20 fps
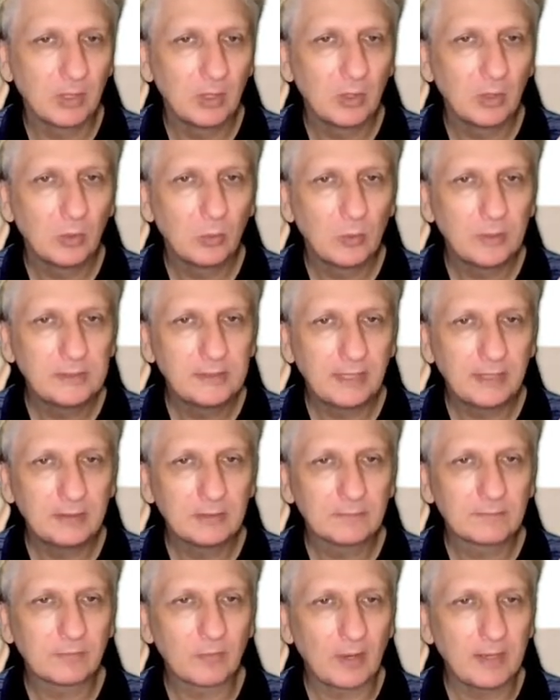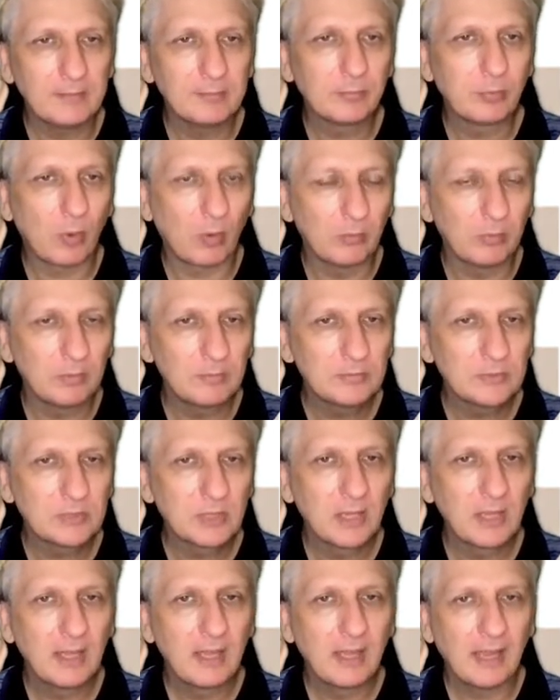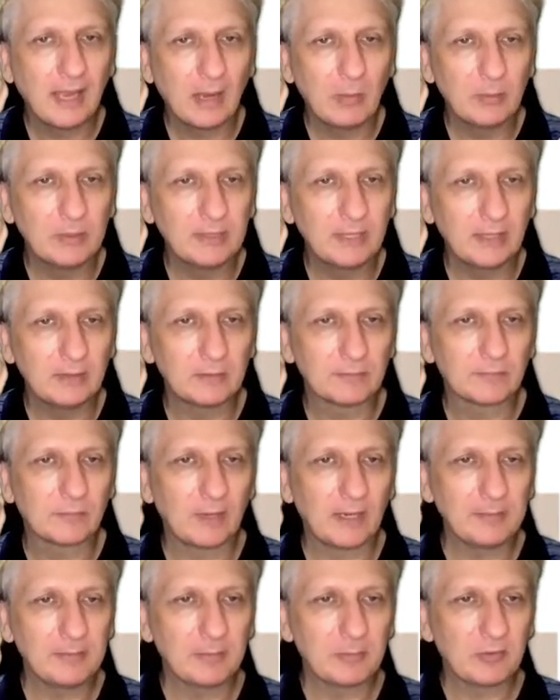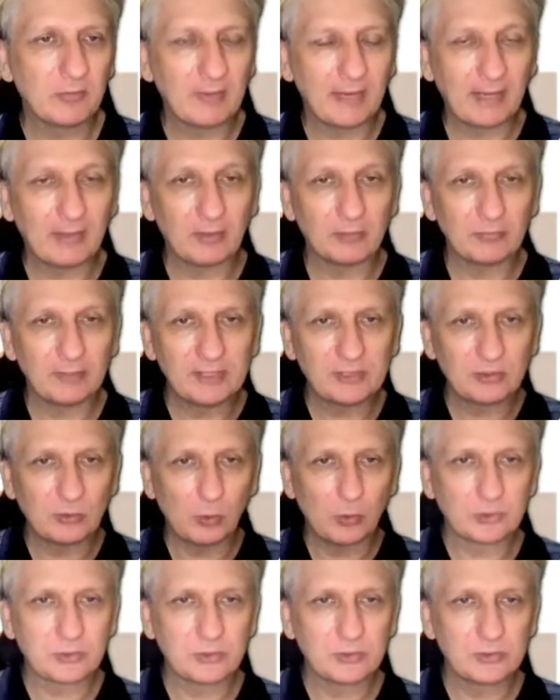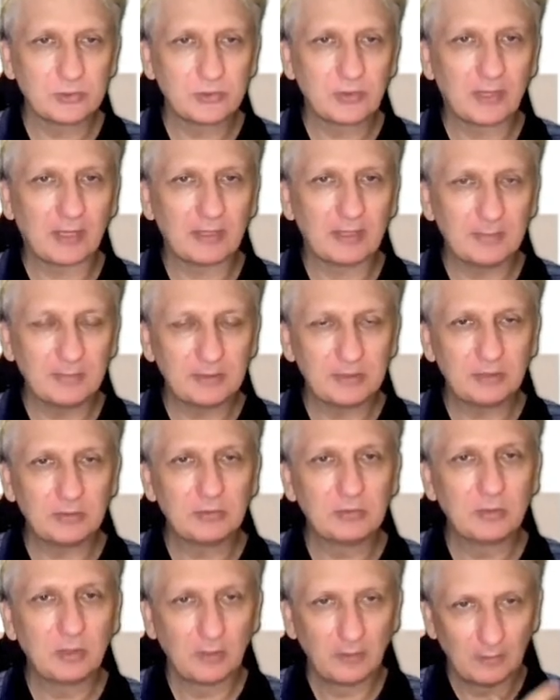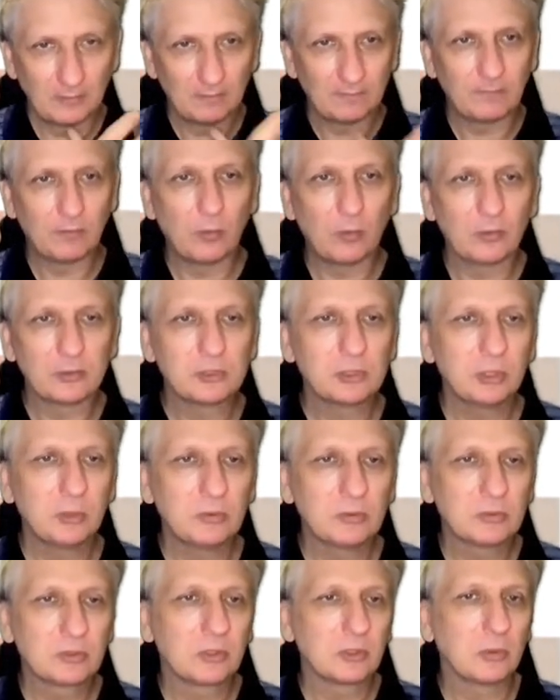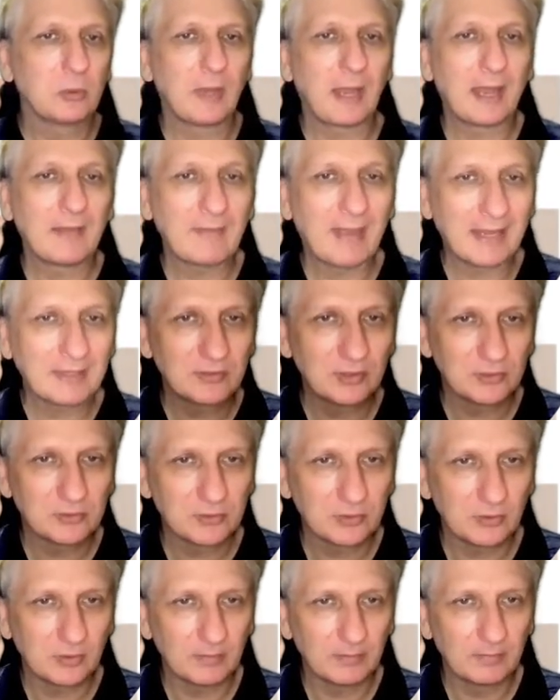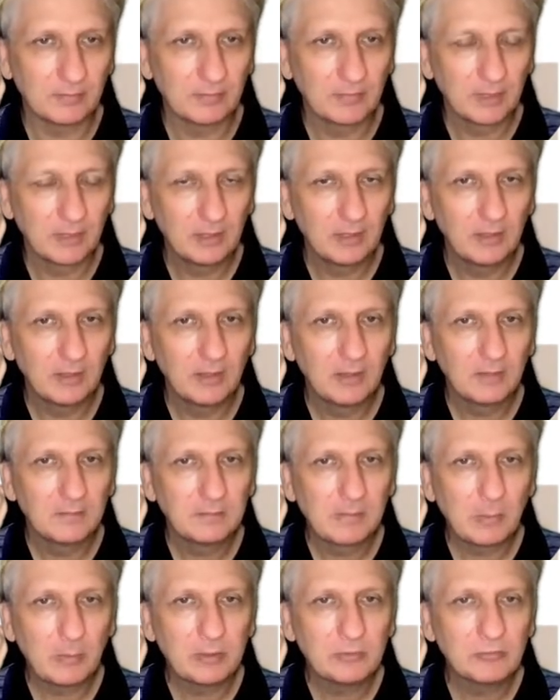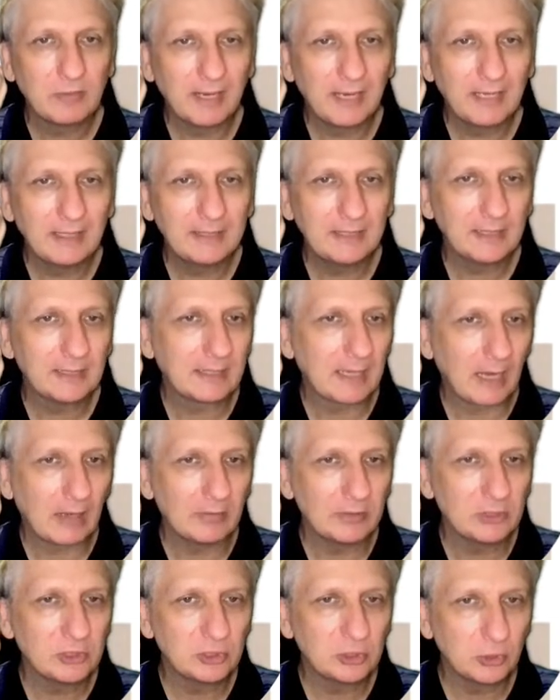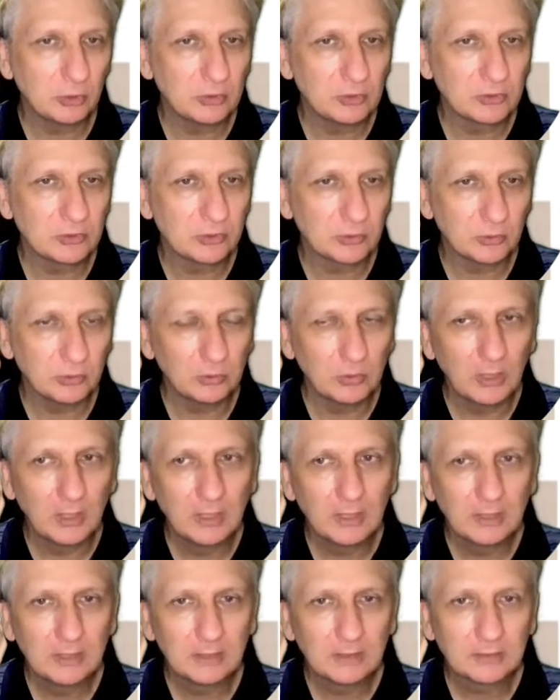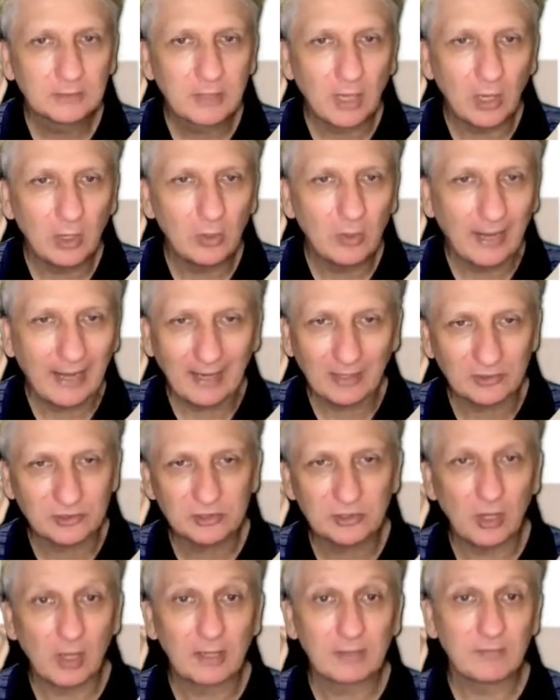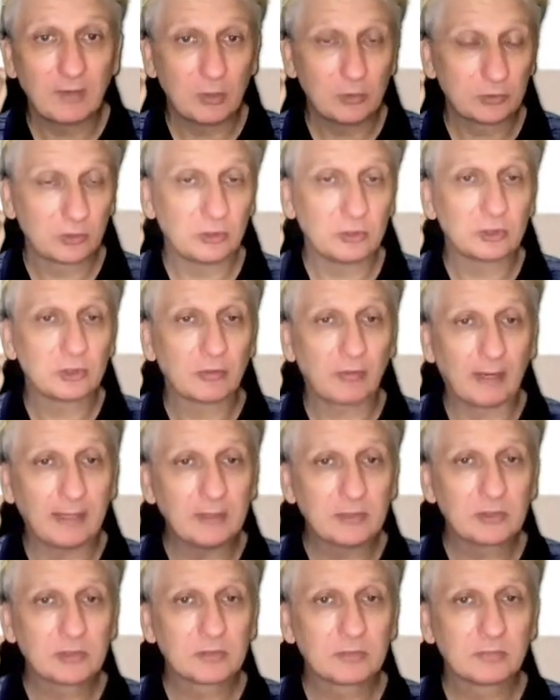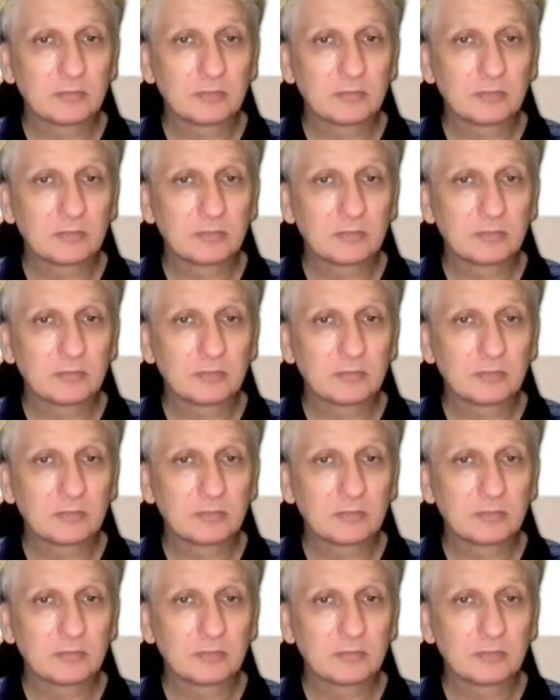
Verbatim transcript: We tend to frame problems and we tend to frame them around the resources that are limited for the students to have access to them. But we rarely encourage students to go outside of those constraints,